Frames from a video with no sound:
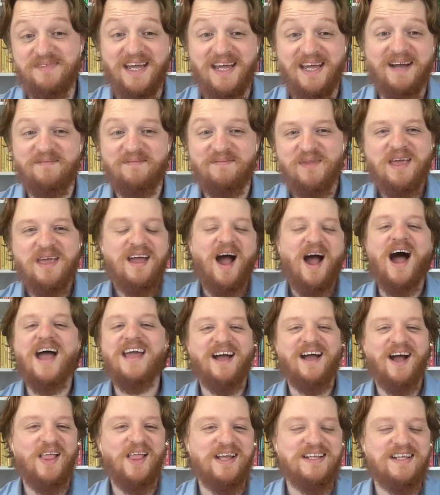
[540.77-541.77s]
yeah.
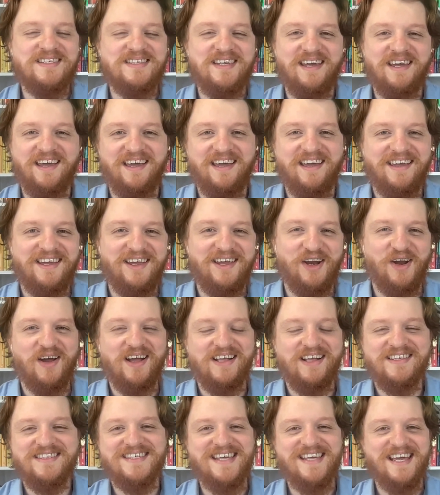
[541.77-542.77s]
I like to,
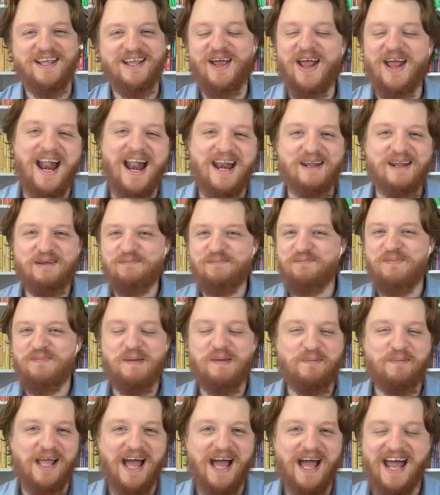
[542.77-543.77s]
I say that
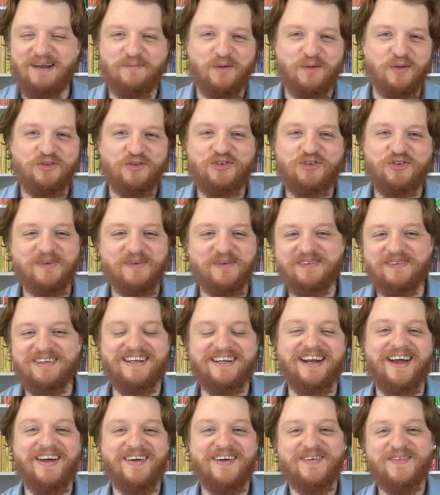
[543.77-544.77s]
people are animals too.
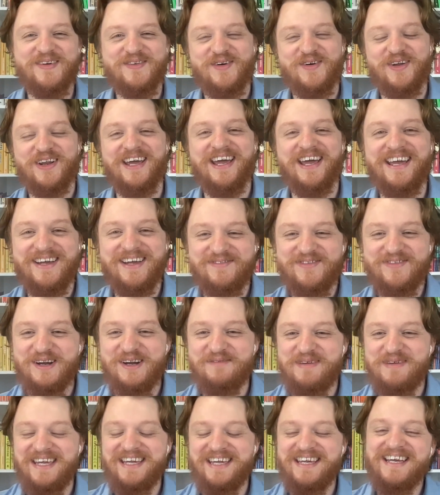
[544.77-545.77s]
We've got to we've
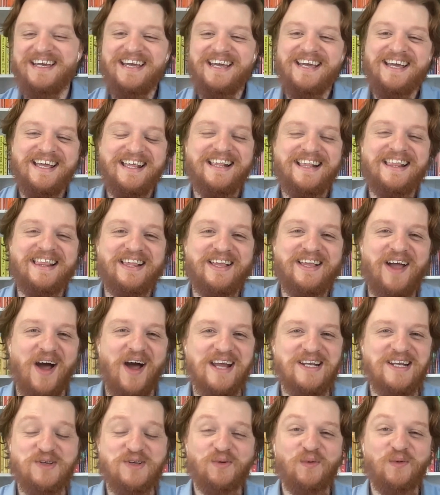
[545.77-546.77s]
got to be
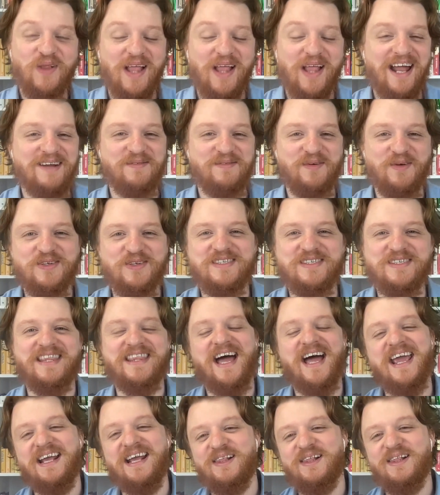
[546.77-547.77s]
kind to all animals. Then
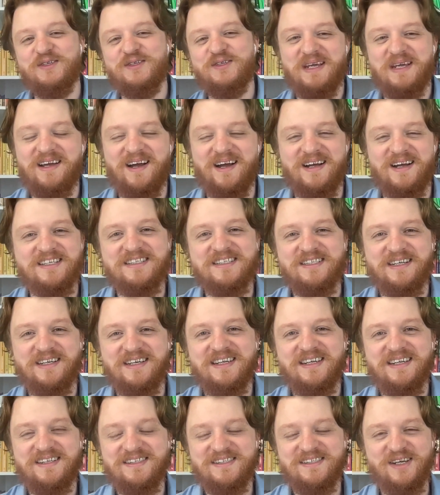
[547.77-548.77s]
that includes being kind
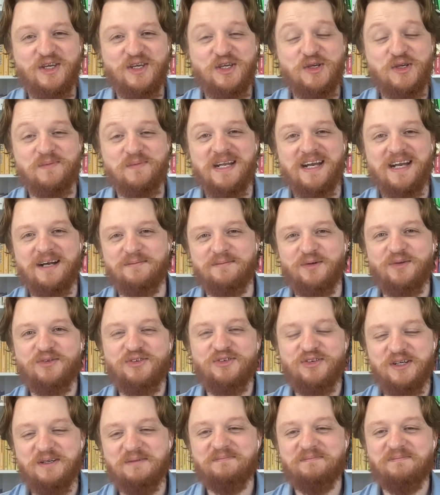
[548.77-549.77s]
to human
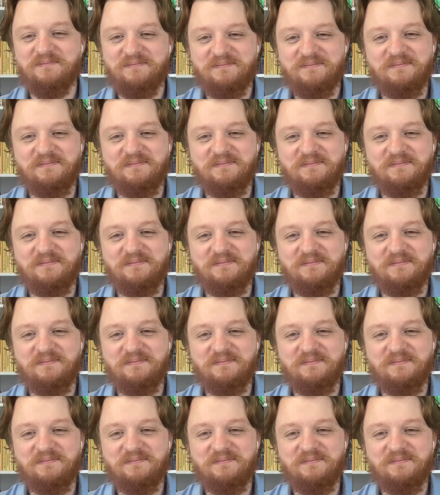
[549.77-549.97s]
animals too.